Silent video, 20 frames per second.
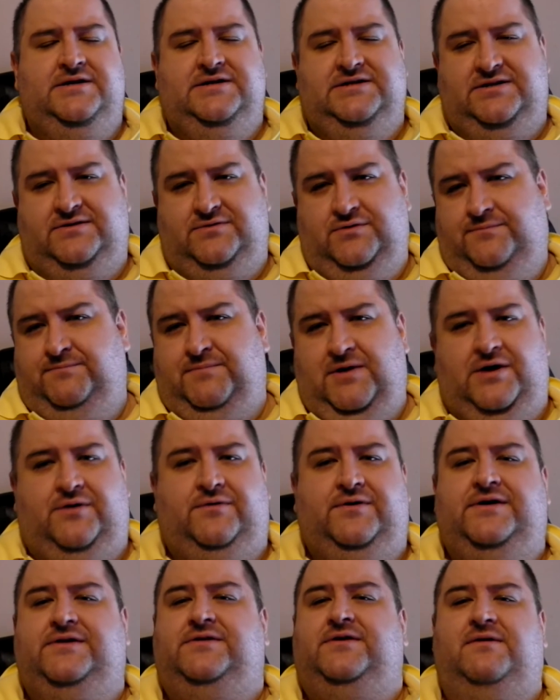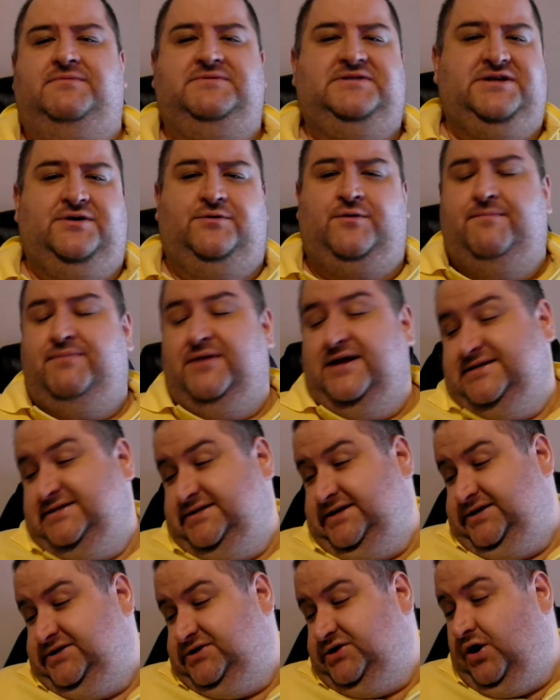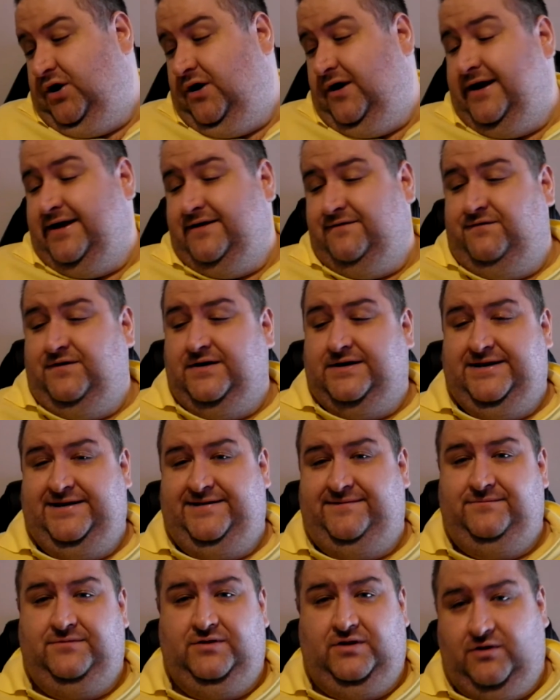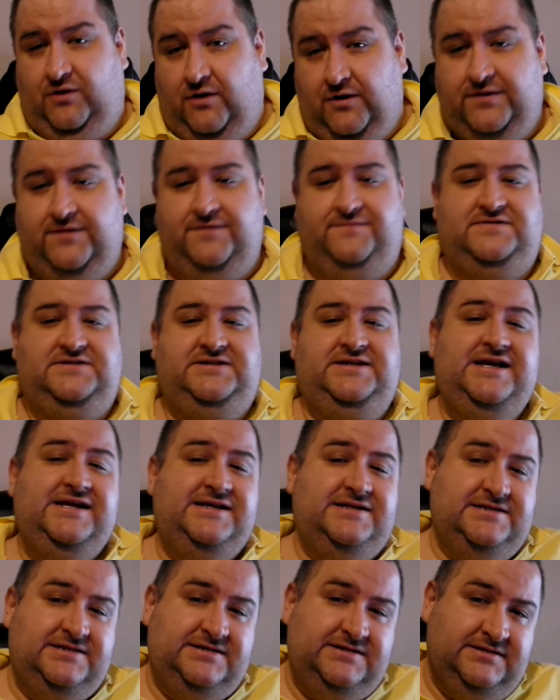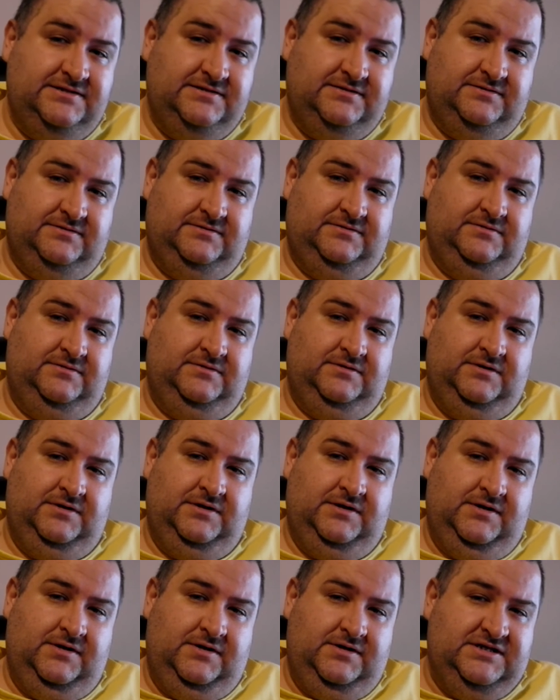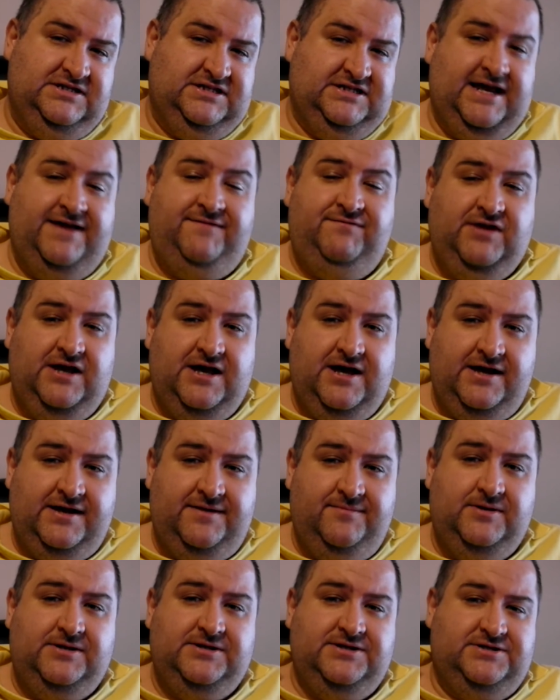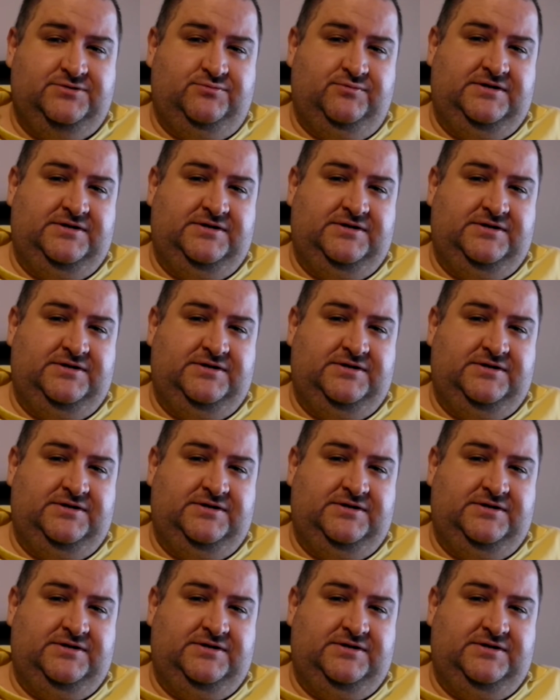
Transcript: So I thought, bugger it, I'm just going to replace the entire fucking lot of sticks, save the argument, just